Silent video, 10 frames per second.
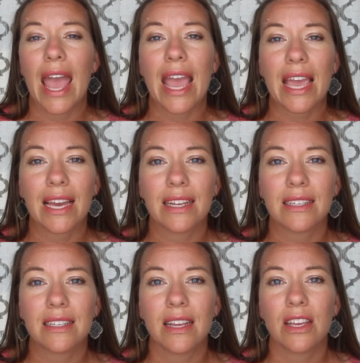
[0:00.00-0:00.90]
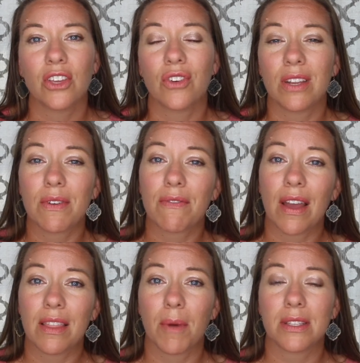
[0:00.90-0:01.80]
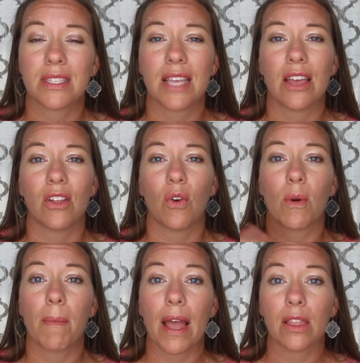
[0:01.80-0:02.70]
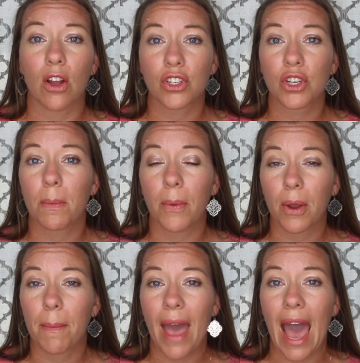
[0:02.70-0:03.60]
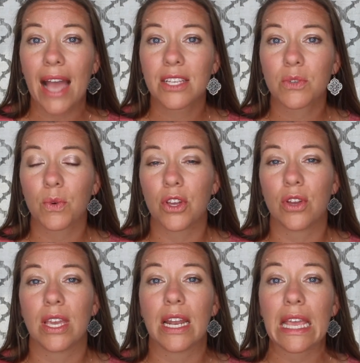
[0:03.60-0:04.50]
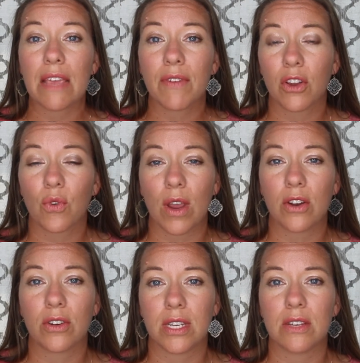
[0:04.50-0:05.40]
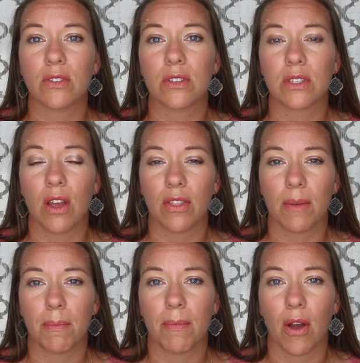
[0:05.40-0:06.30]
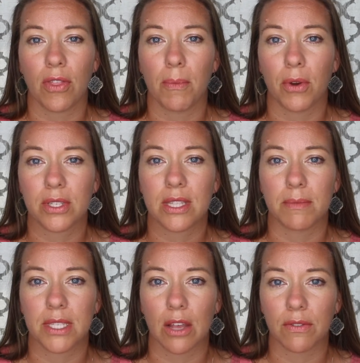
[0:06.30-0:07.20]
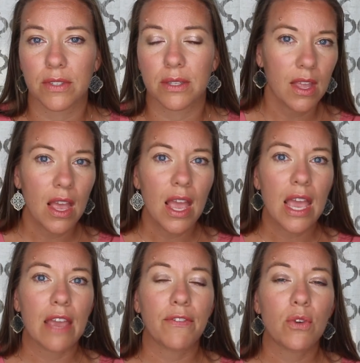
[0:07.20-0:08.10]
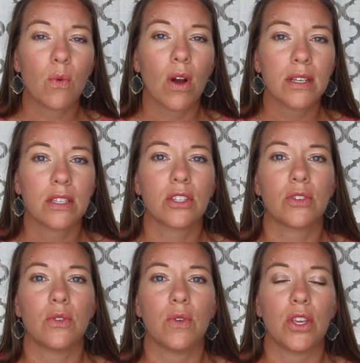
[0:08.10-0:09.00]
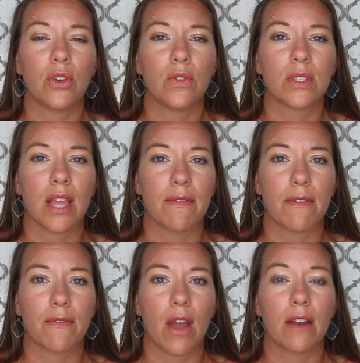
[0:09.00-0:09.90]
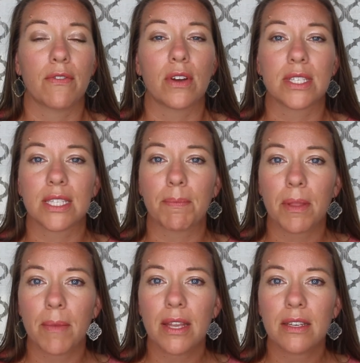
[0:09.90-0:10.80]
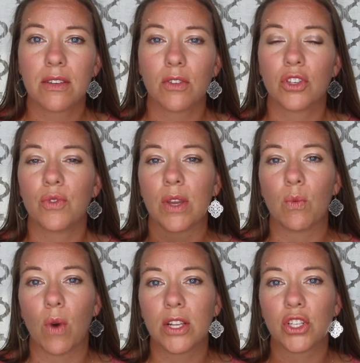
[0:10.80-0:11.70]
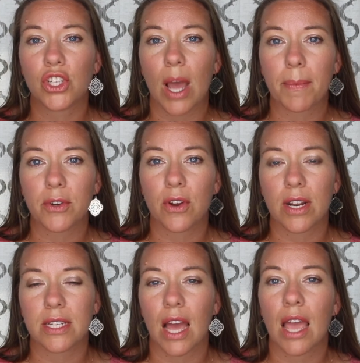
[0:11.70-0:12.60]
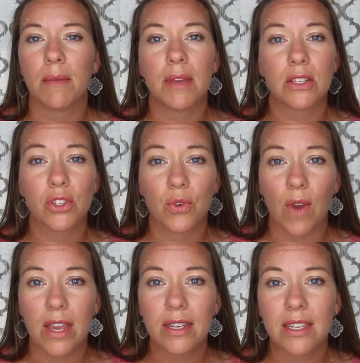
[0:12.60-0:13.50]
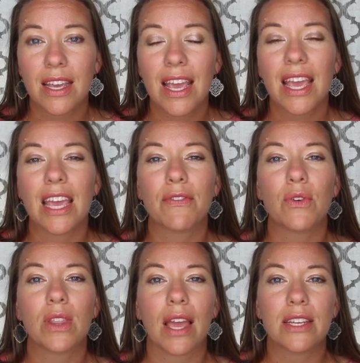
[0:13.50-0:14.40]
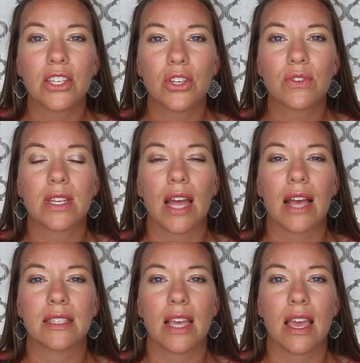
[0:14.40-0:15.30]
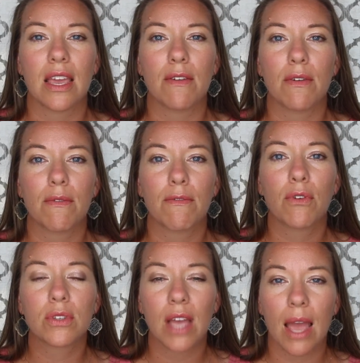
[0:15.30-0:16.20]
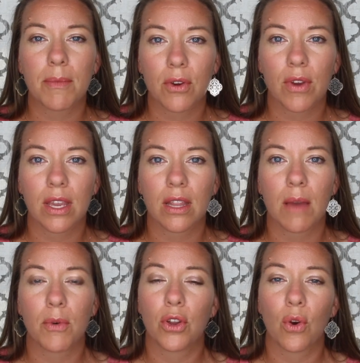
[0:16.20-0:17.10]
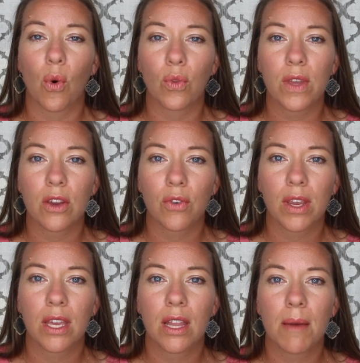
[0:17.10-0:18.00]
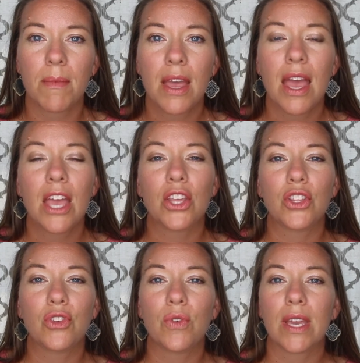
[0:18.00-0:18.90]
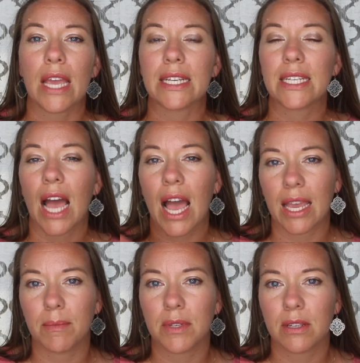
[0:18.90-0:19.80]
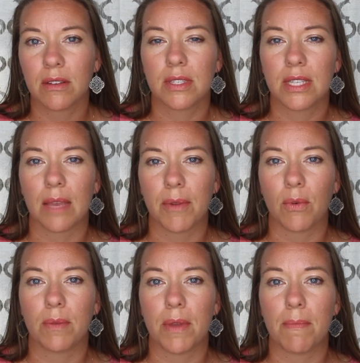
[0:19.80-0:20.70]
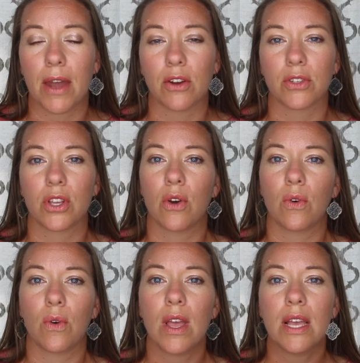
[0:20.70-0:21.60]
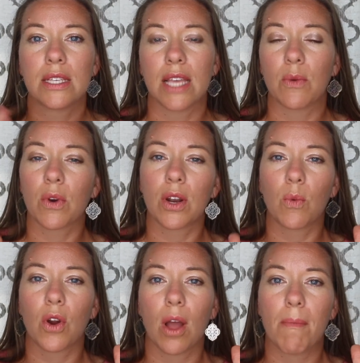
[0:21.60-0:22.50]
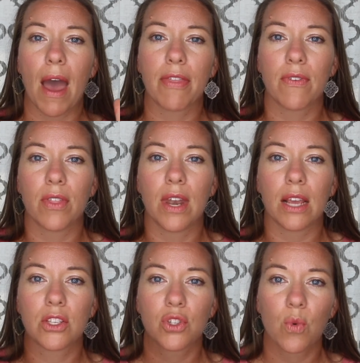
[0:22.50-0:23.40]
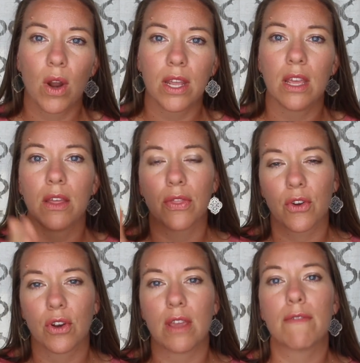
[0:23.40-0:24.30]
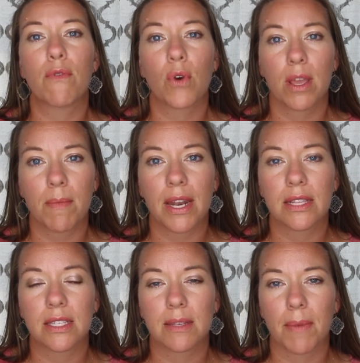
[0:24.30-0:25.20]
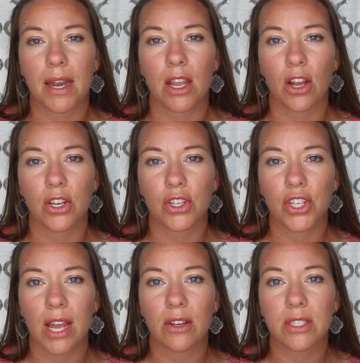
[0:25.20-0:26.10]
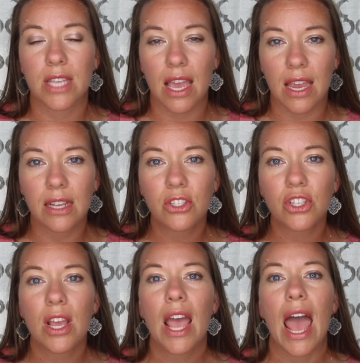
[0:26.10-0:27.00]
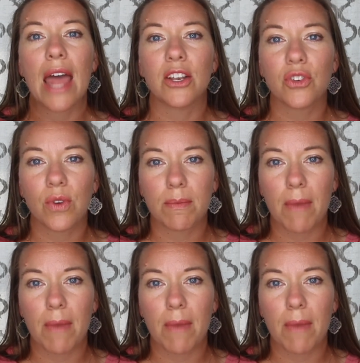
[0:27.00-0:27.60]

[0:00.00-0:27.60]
And you can even find them on sale or buy larger book packs where you can get even greater deals on the books themselves. If you want to use Life of Fred for a supplement, doing 1 chapter at a time is great. If you'd like to use it as a full-time curriculum or your only curriculum, doing a timed segment would be better. So saying we're going to work on math for the next 20, 30, 40 minutes, depending on your child's age, and doing